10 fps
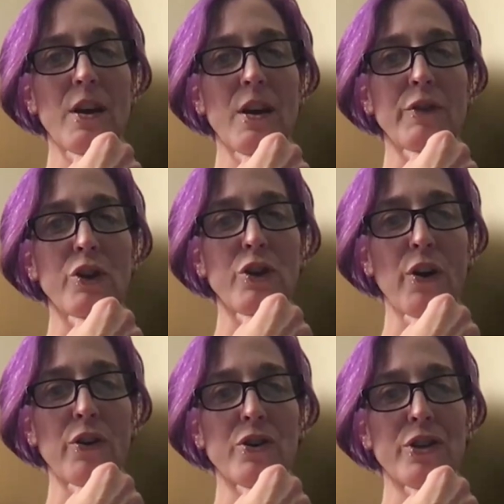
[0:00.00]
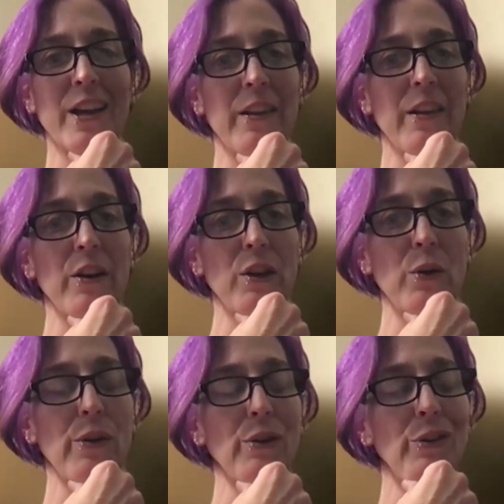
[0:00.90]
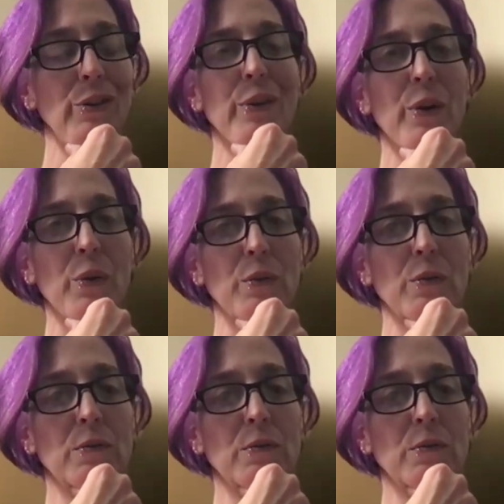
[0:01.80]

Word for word: of your daughters and their youth to your own?